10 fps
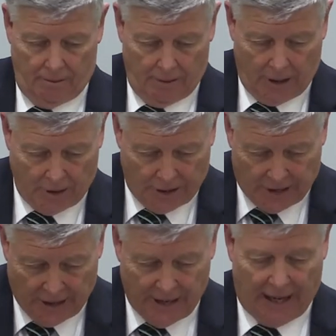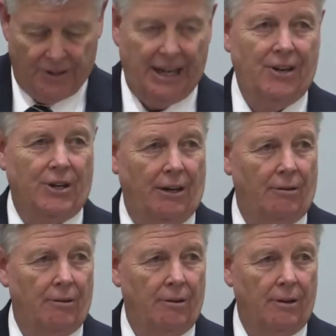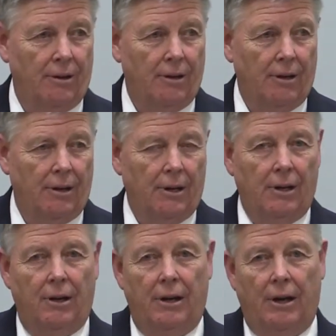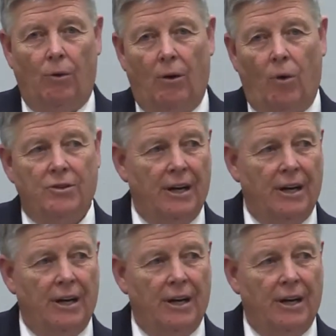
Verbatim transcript: Because he says now teaching. What's